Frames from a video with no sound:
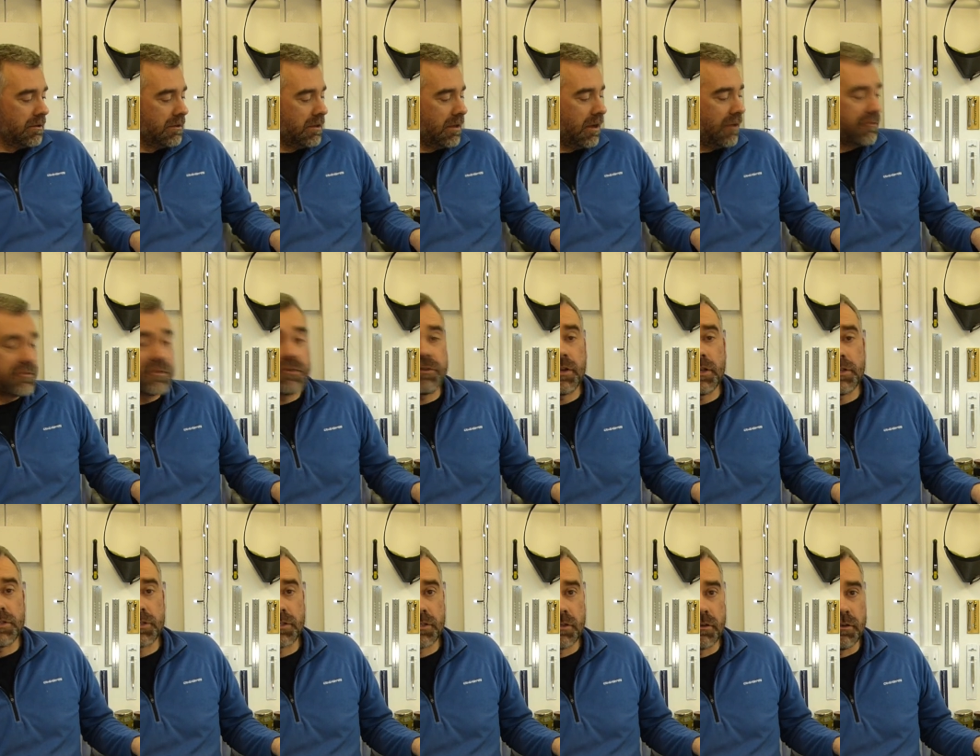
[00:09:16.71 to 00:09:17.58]
You have to
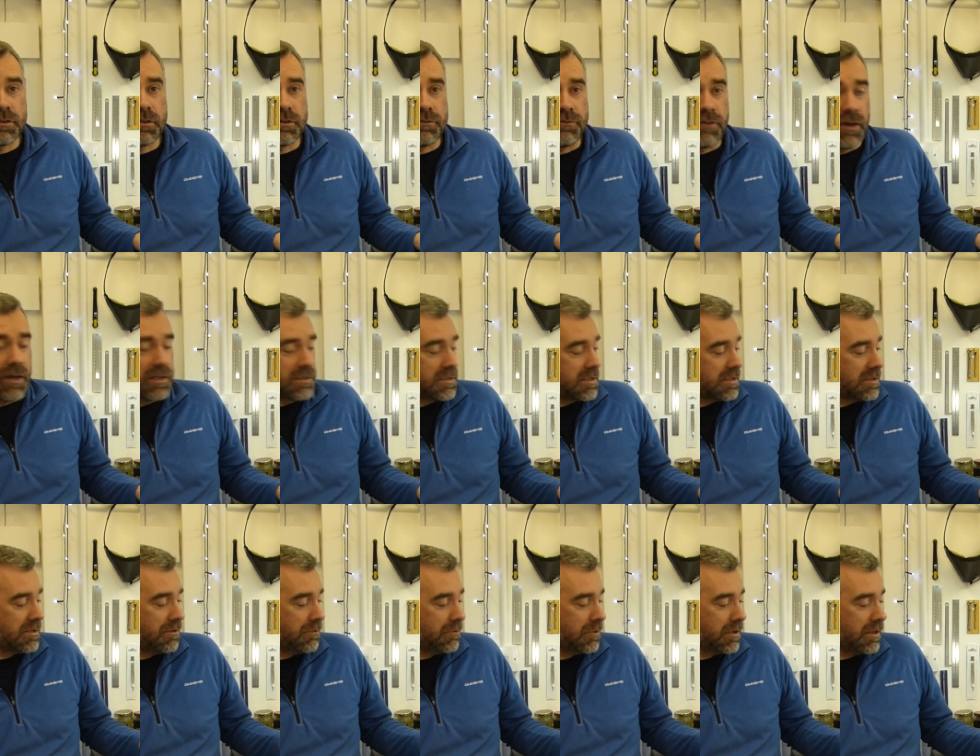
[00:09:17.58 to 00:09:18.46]
register in advance.
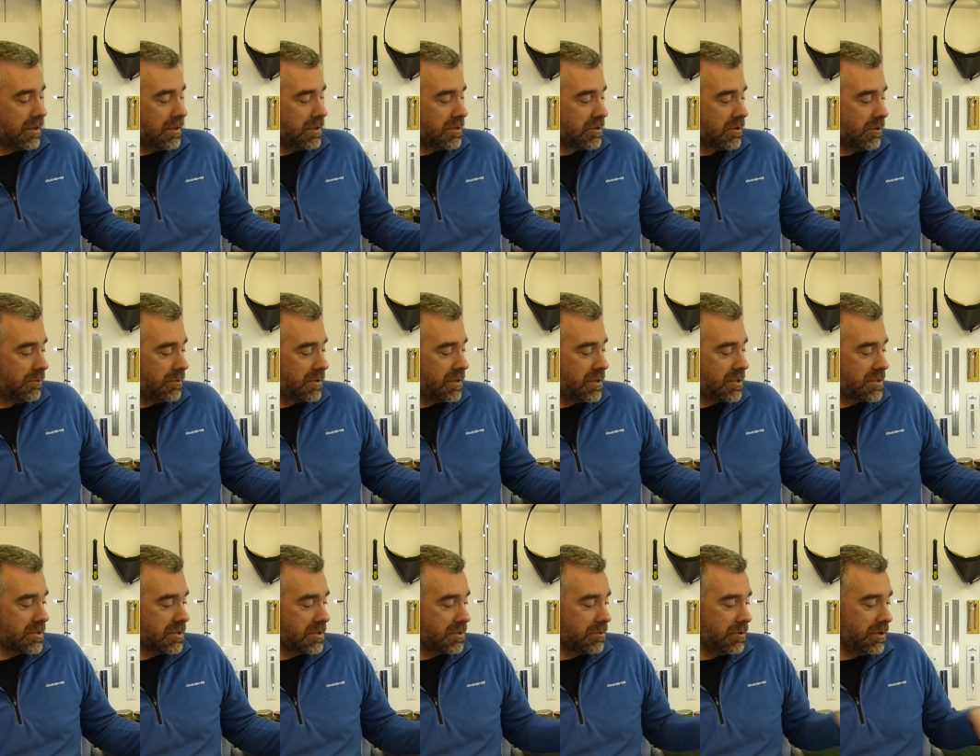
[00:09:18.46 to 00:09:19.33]
It's not one of these
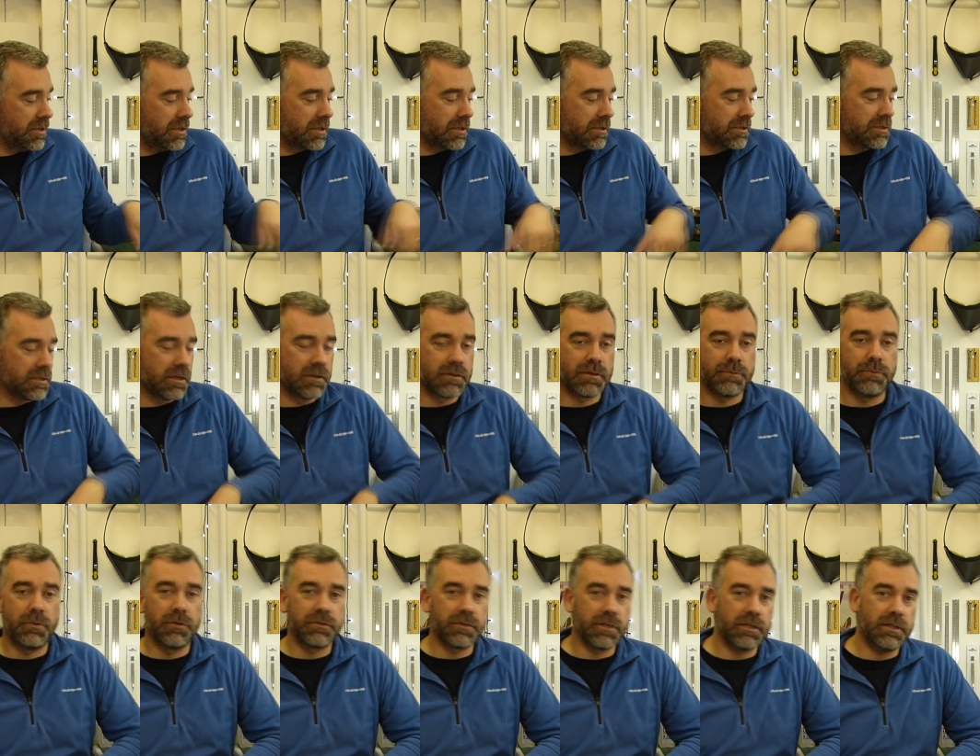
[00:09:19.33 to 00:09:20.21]
competitions where you can turn
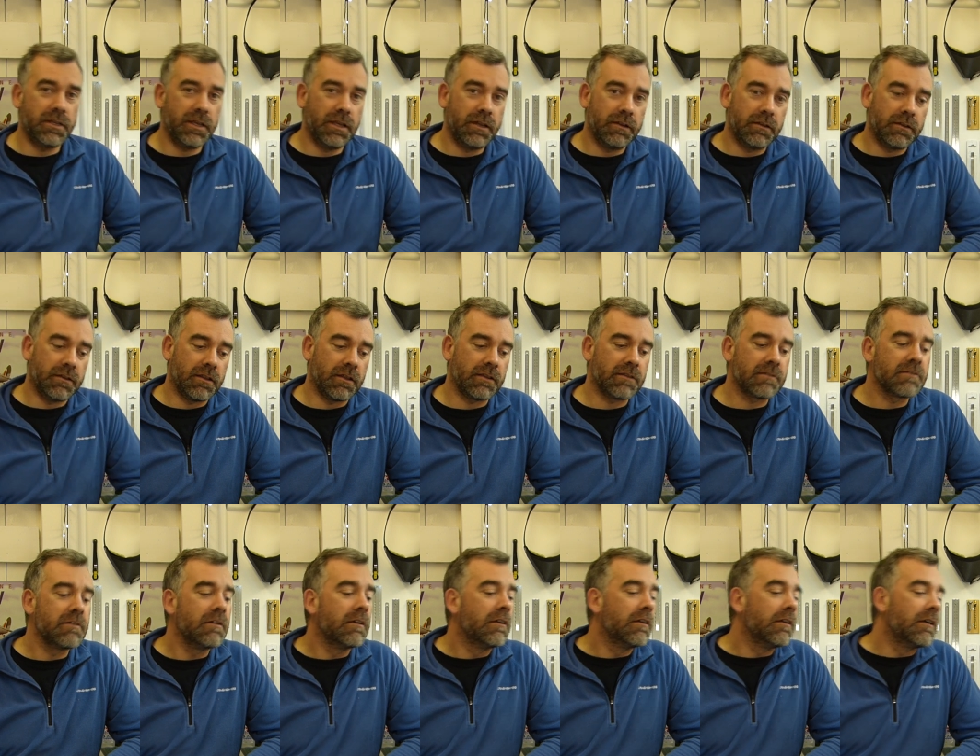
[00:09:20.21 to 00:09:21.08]
up on the day and
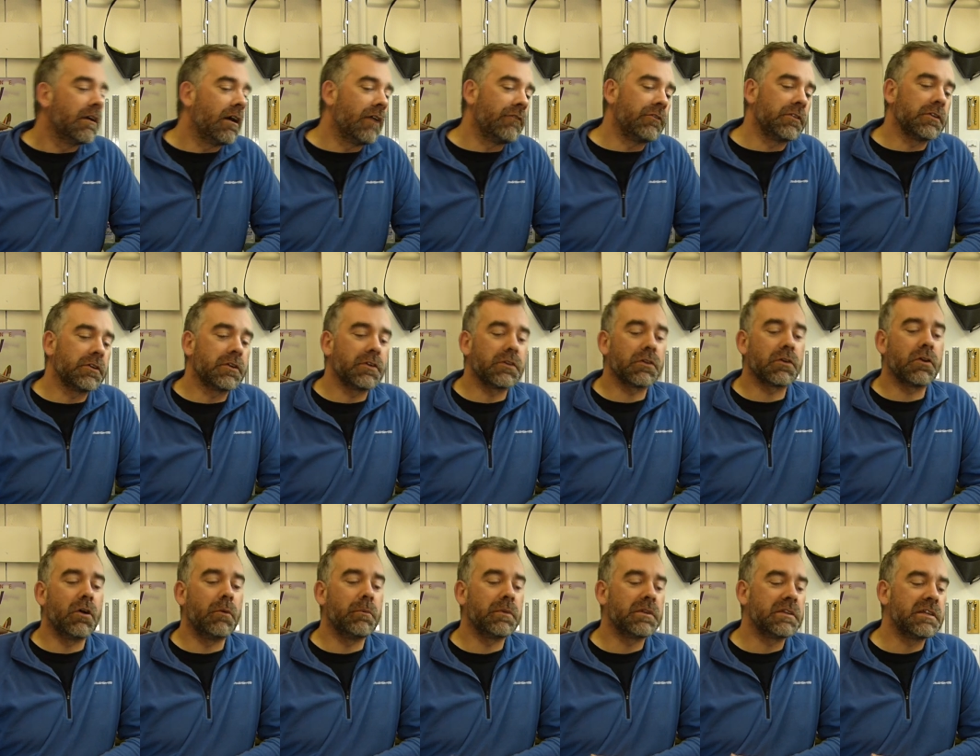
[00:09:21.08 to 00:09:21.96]
think, have a look at the
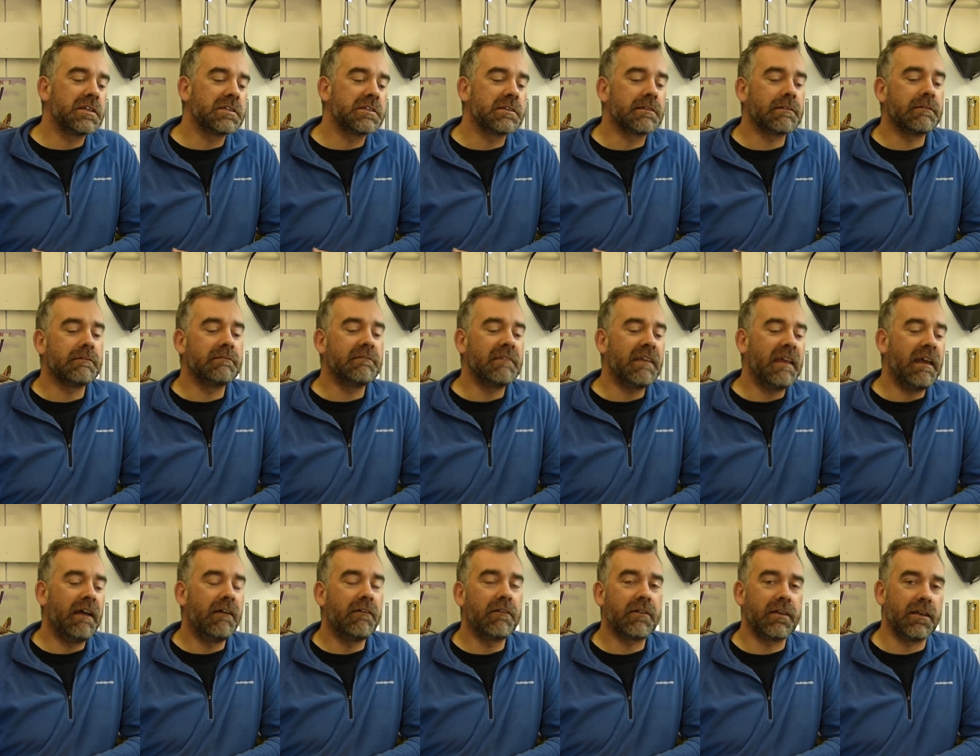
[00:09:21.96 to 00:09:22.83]
competition and go, oh,
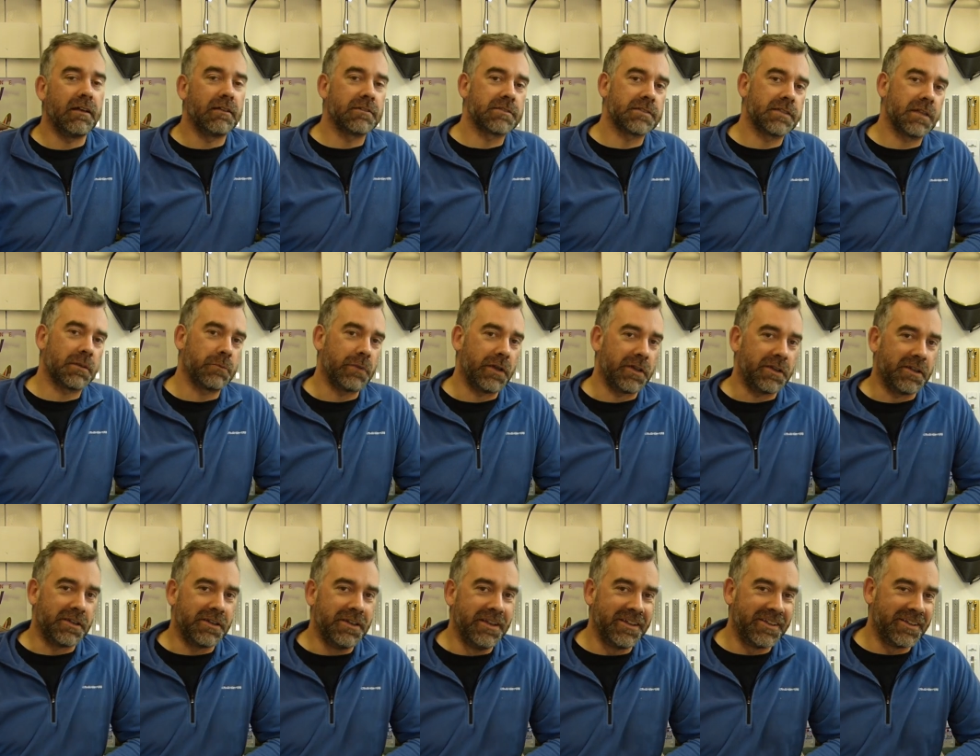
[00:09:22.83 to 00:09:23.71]
yeah, okay, I'll stick
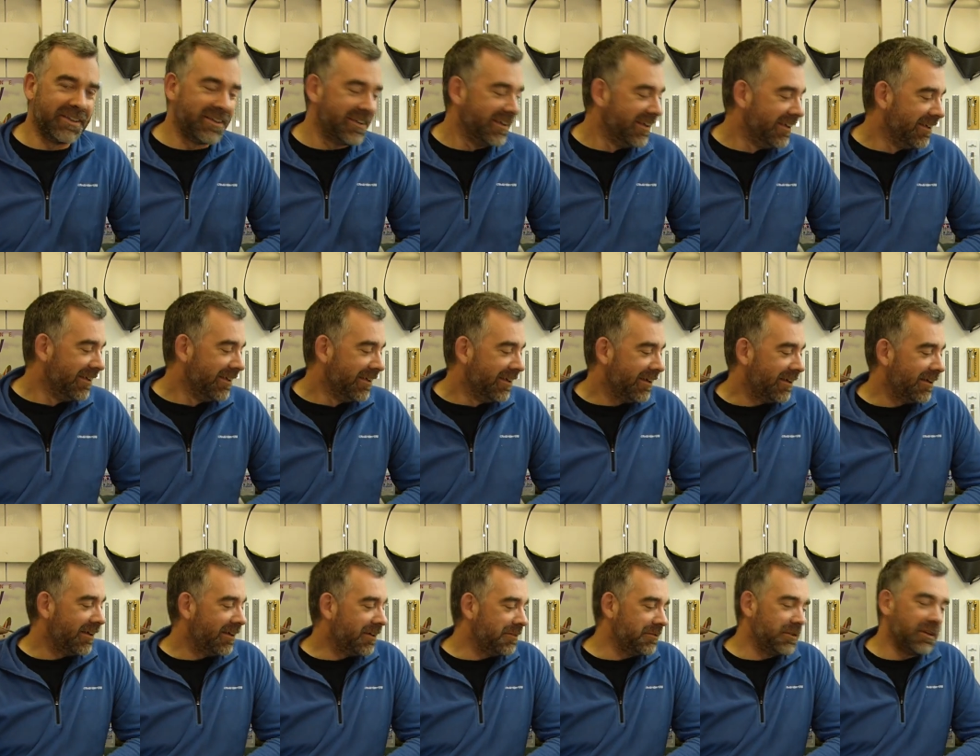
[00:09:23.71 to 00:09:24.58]
mine
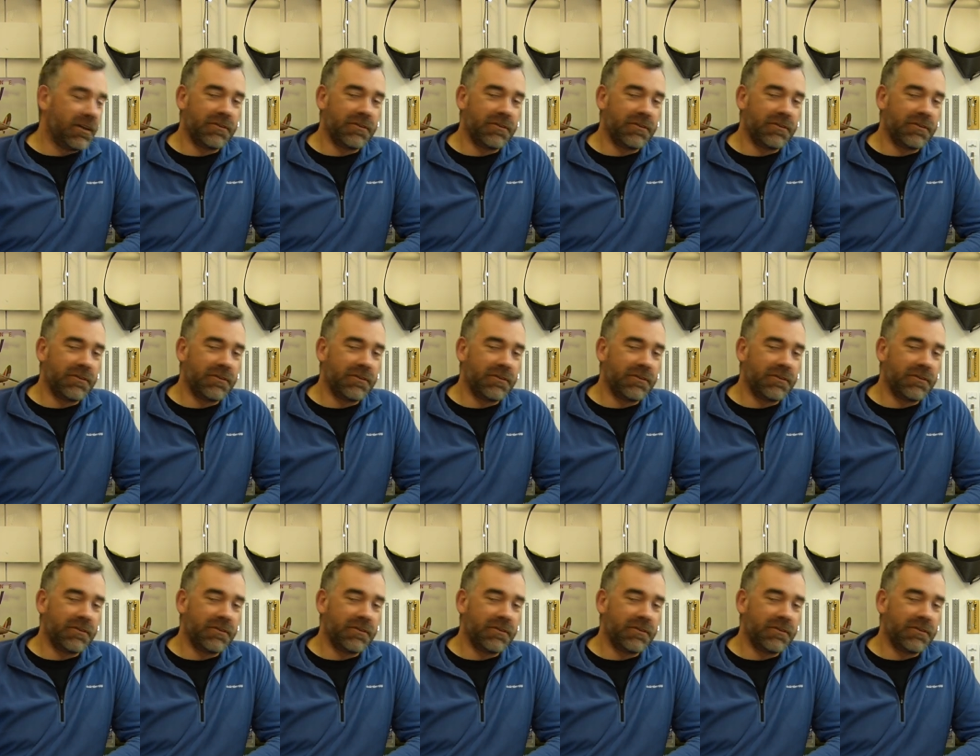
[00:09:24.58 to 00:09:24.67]
in.